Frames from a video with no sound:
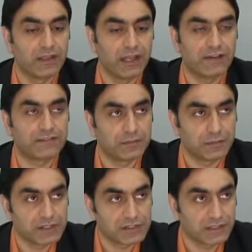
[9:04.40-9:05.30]
after
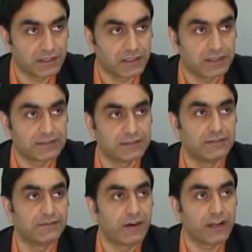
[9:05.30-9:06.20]
mentioning the
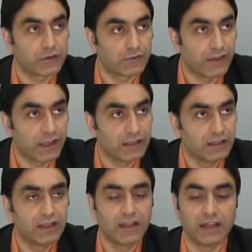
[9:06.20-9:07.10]
fire of hell,
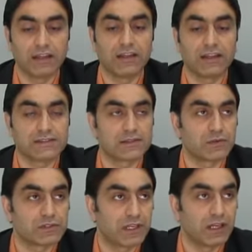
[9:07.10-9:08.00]
Allah Azza
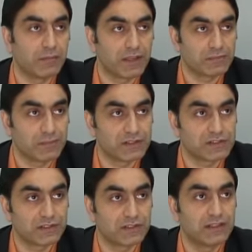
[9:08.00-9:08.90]
wa Jalla
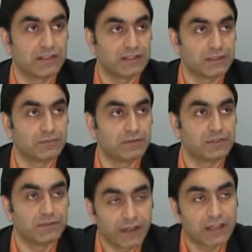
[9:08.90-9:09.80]
mentioned the
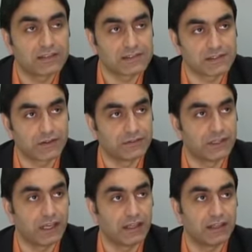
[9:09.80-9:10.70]
dwellers of the
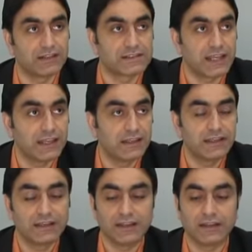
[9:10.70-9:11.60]
hell and say,
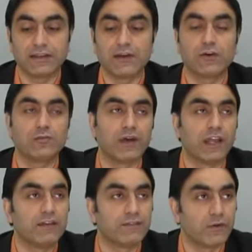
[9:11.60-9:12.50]
innahum
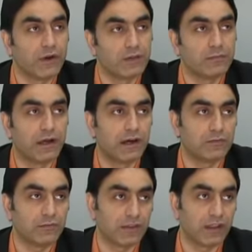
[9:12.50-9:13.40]
alfaw
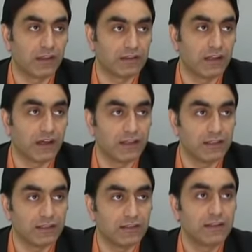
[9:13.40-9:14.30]
aba'ahum
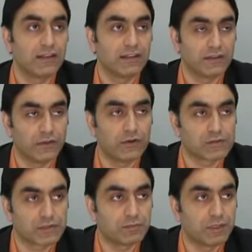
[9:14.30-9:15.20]
dalin.
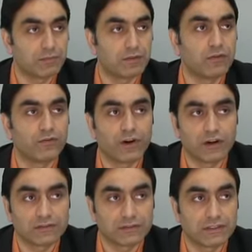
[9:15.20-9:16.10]
Those the people who
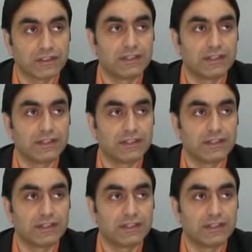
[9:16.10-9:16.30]
found